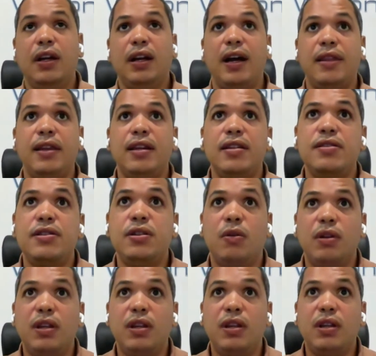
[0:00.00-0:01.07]
I think it's the
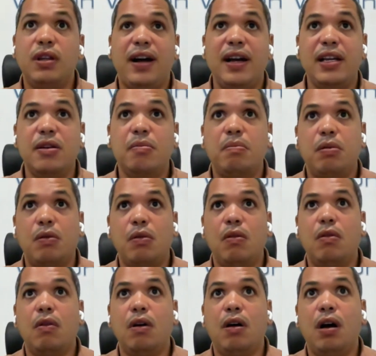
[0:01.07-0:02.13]
only
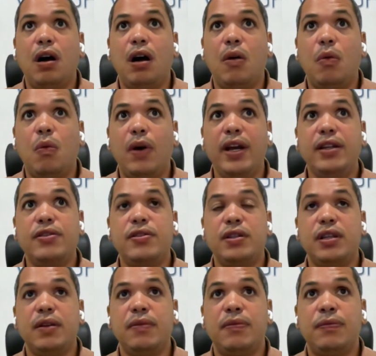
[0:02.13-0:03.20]
viable way to
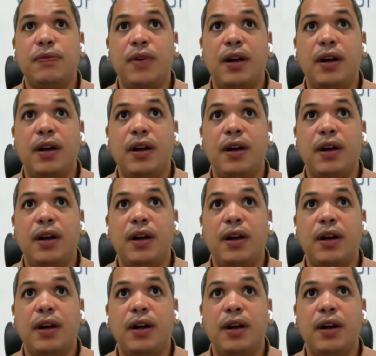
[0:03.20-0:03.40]
give